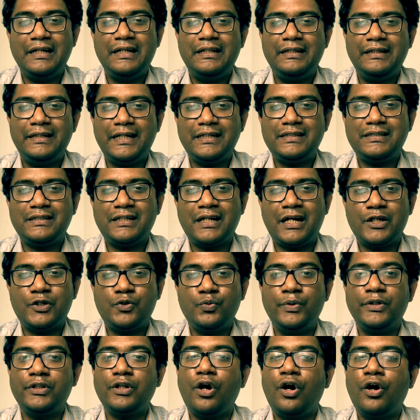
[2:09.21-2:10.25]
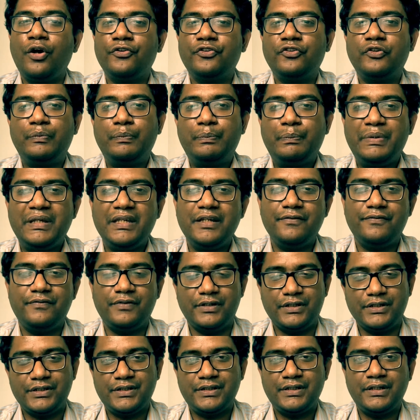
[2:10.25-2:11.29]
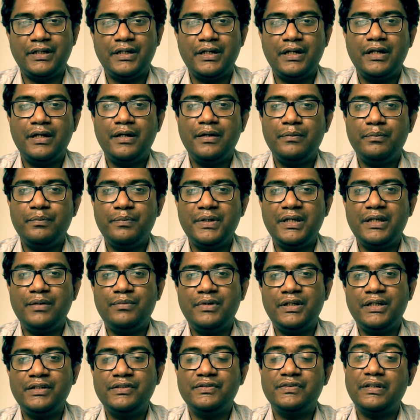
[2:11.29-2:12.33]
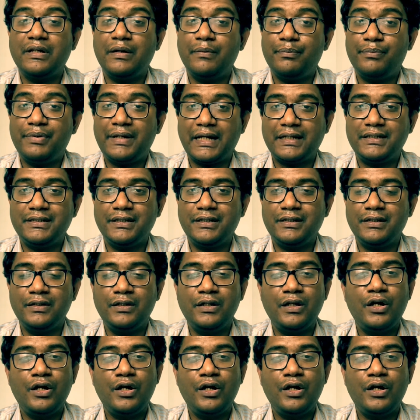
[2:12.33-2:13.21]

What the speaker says: Let's start with OSPE first. P means practical,